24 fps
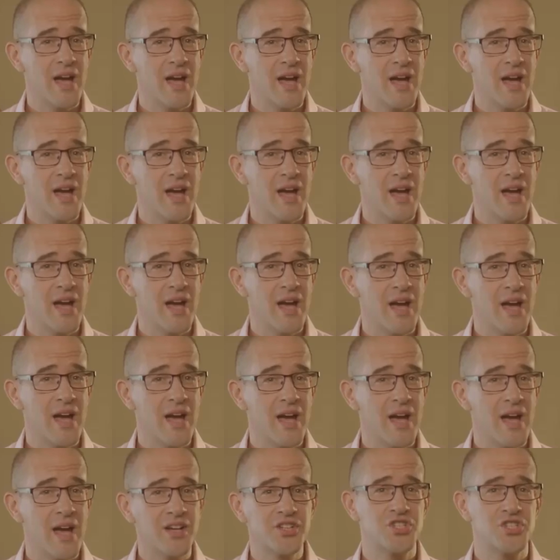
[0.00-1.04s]
From the time we're
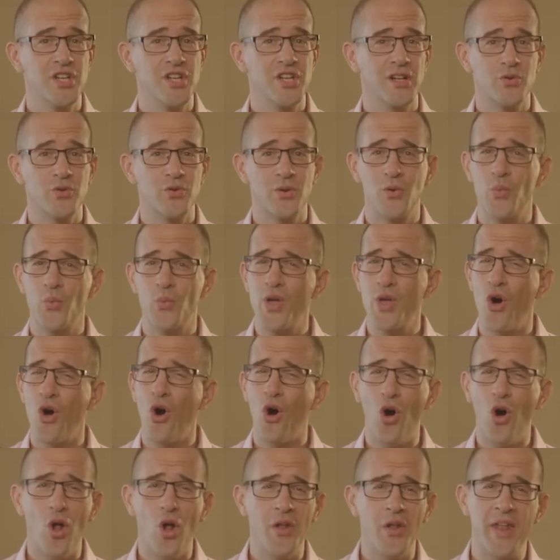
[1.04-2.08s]
young children, we
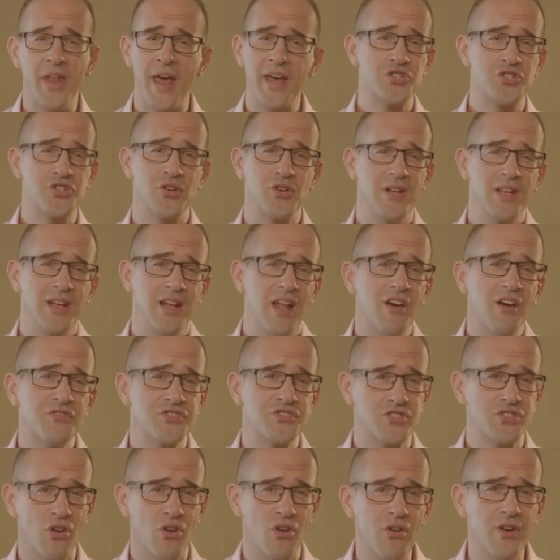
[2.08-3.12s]
all naturally
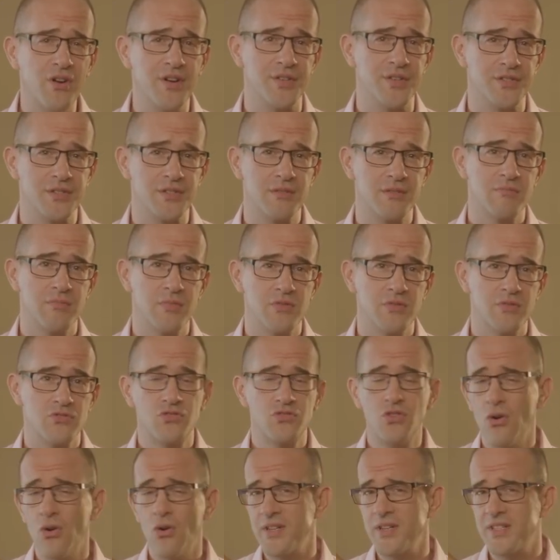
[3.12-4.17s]
love stories.
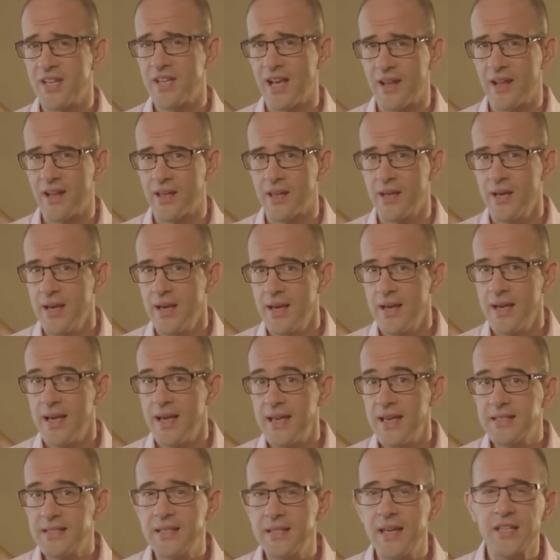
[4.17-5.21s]
Storytelling
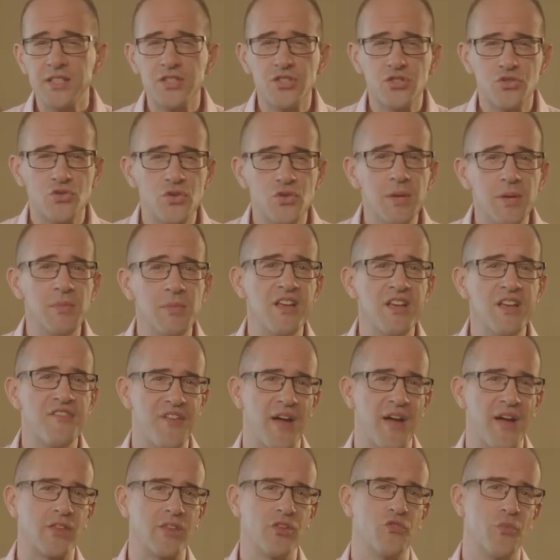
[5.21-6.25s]
is an extremely
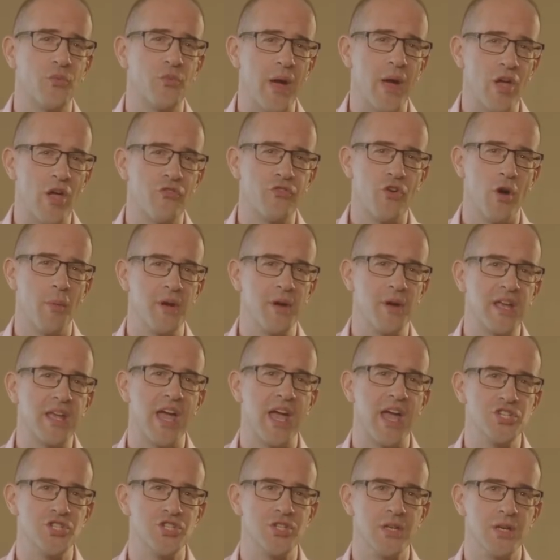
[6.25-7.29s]
effective way of
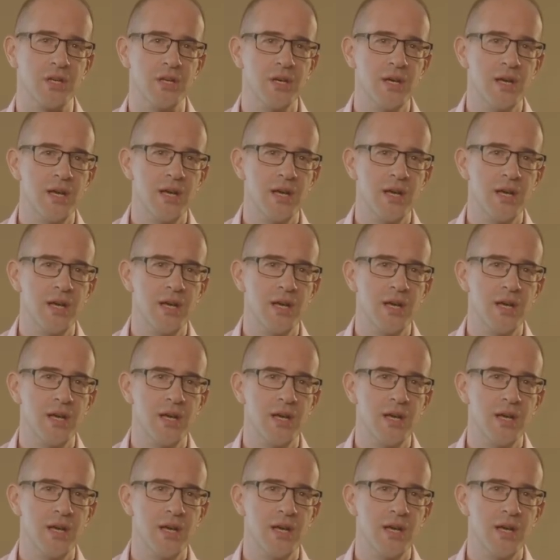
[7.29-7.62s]
communication.